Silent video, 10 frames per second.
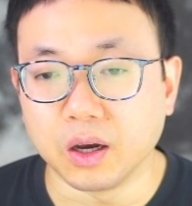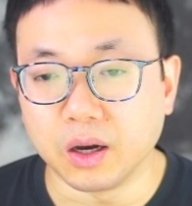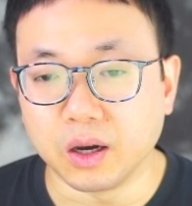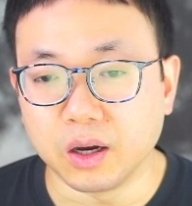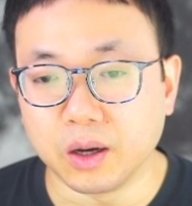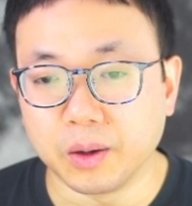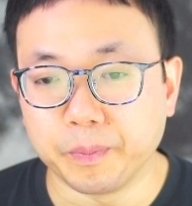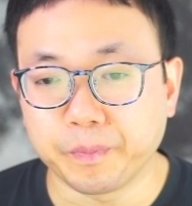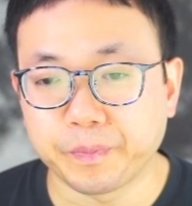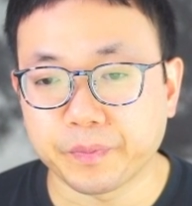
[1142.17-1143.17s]

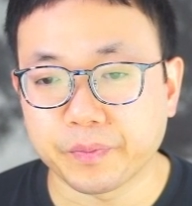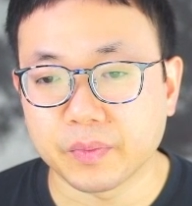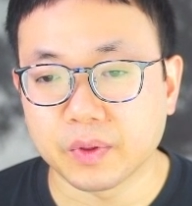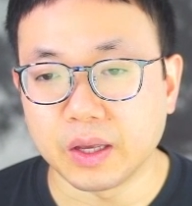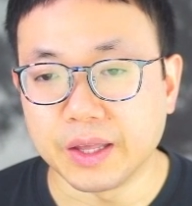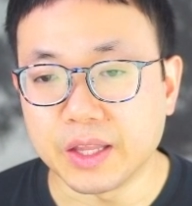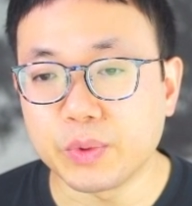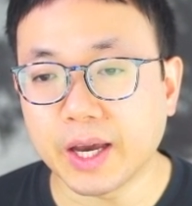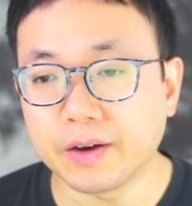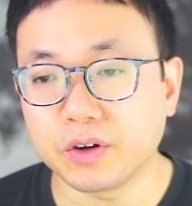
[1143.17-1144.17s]
And then
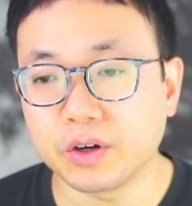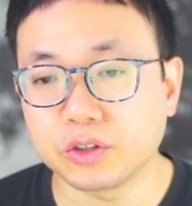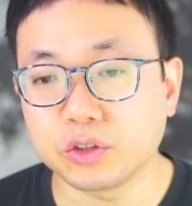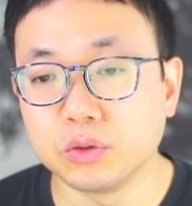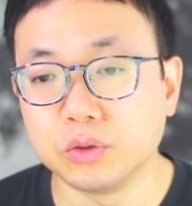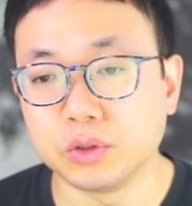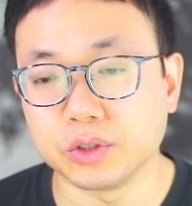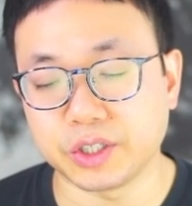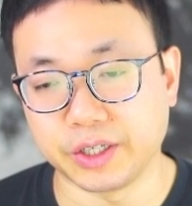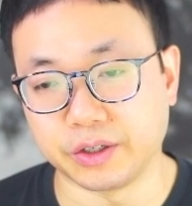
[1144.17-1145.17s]
we have our
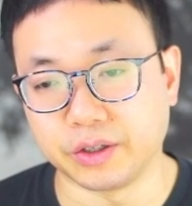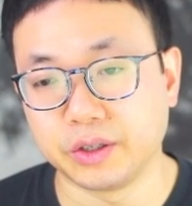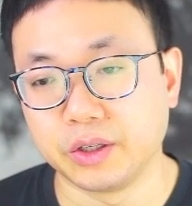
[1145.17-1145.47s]
tools here.